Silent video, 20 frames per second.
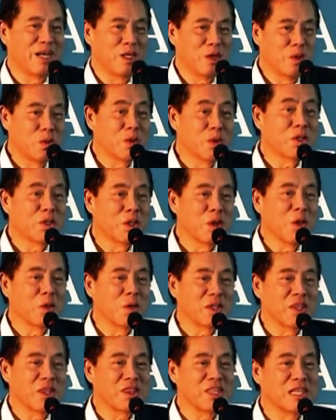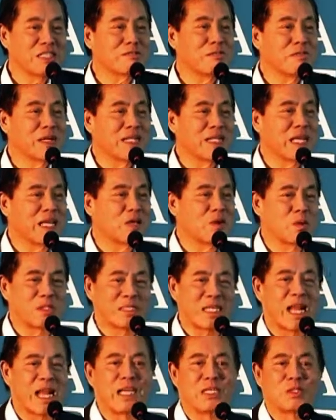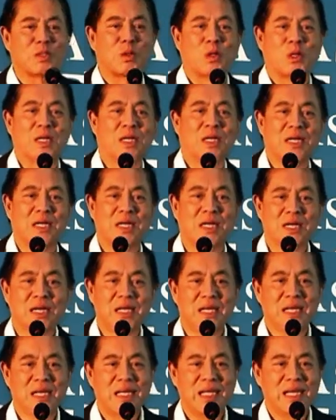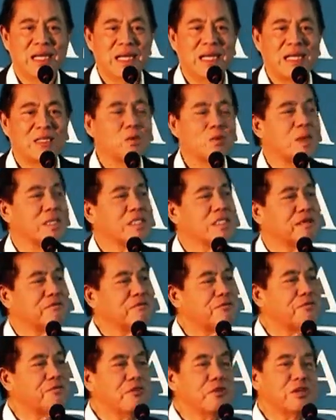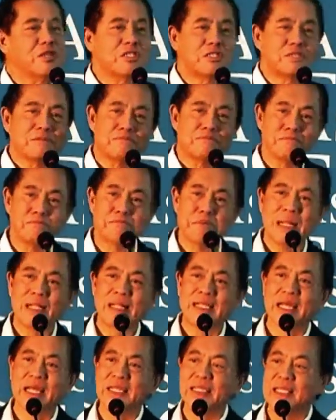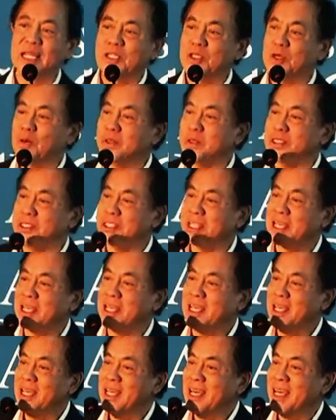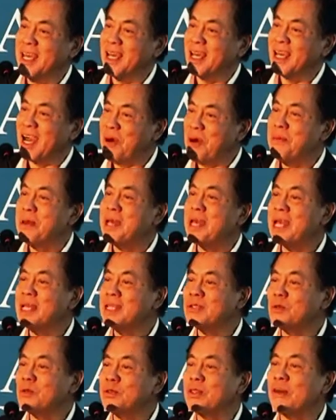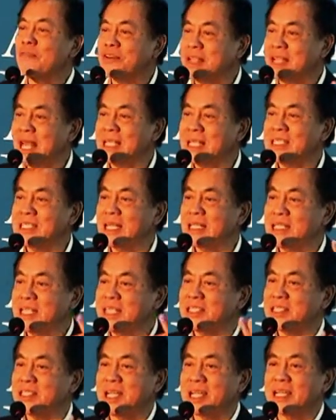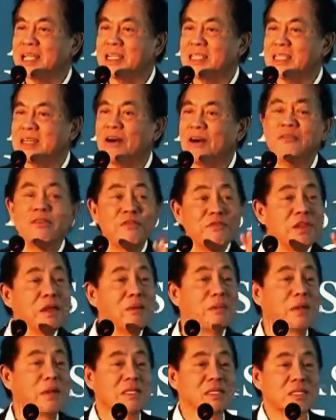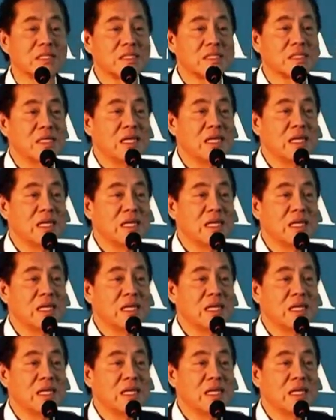you would know that this building was an eyesore. It was the first building that you would see coming into the financial district of the Philippines.